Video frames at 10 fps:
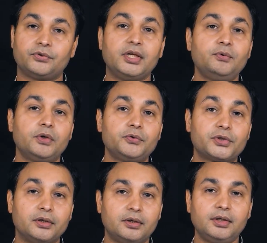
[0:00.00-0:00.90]
So anyone
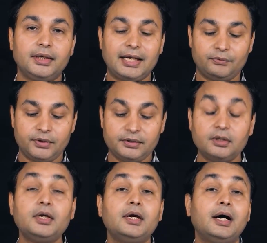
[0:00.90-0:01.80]
who's learning languages
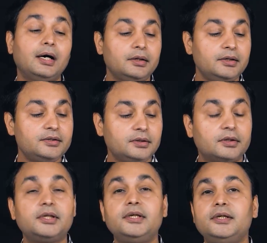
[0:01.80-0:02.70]
is a
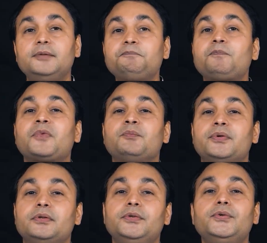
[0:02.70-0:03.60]
key
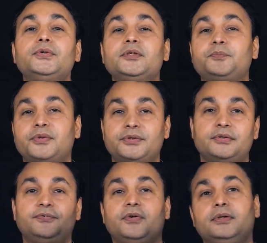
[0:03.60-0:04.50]
for users
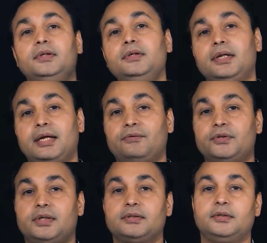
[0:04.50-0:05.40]
person for the
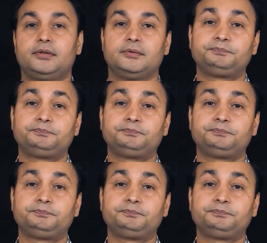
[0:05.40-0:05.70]
language translation.